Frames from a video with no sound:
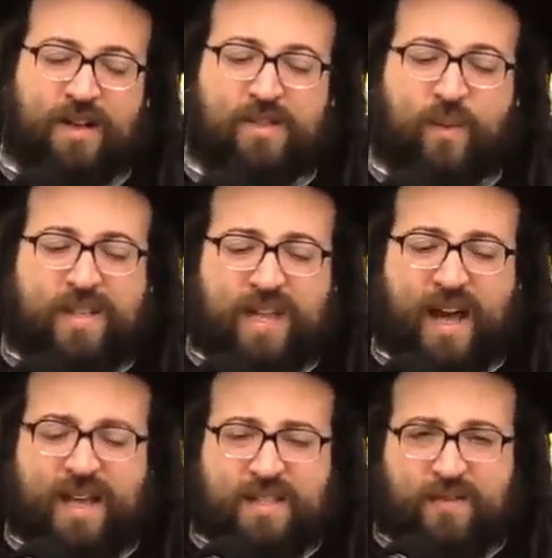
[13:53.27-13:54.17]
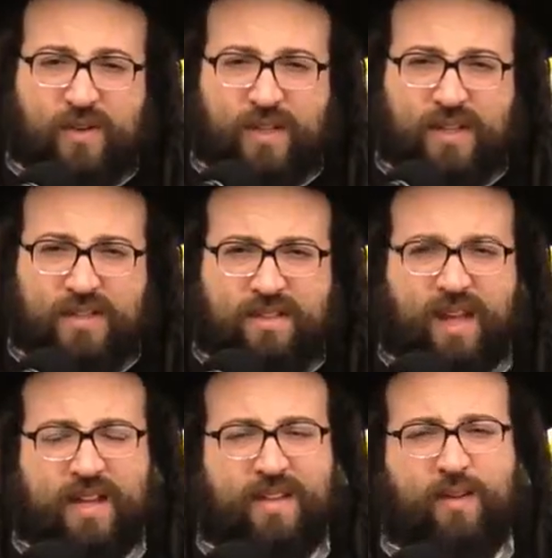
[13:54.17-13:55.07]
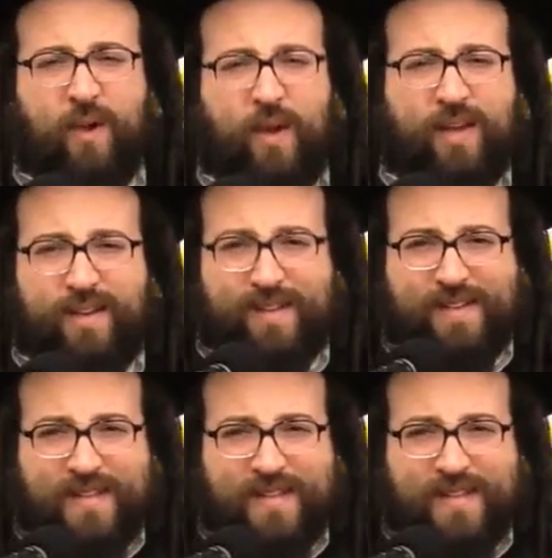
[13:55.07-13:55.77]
So what's the answer for this? Take the Torah,